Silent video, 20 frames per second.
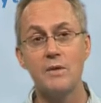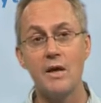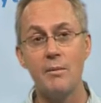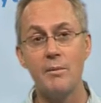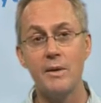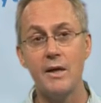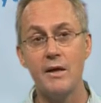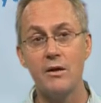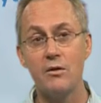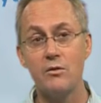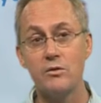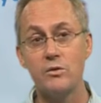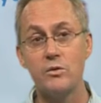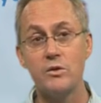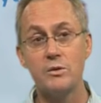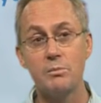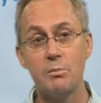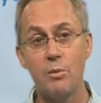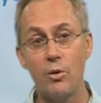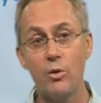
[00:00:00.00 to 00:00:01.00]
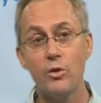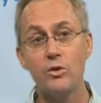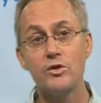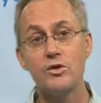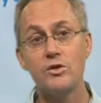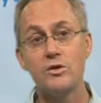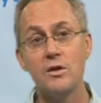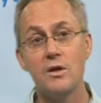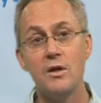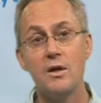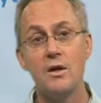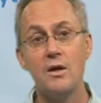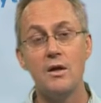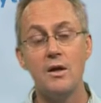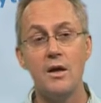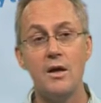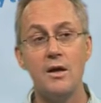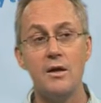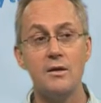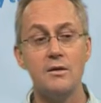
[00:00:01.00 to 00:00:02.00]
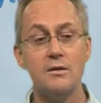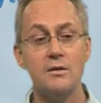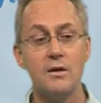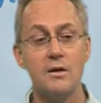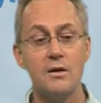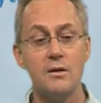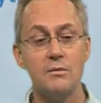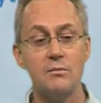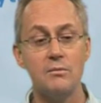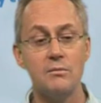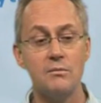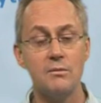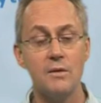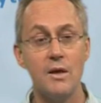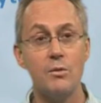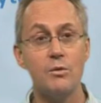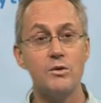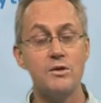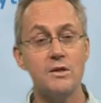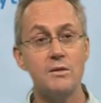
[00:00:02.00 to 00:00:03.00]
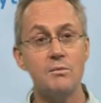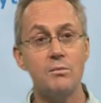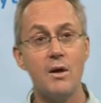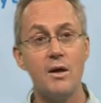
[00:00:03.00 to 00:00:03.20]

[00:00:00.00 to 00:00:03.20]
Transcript: coming out onto his porch and um, that was it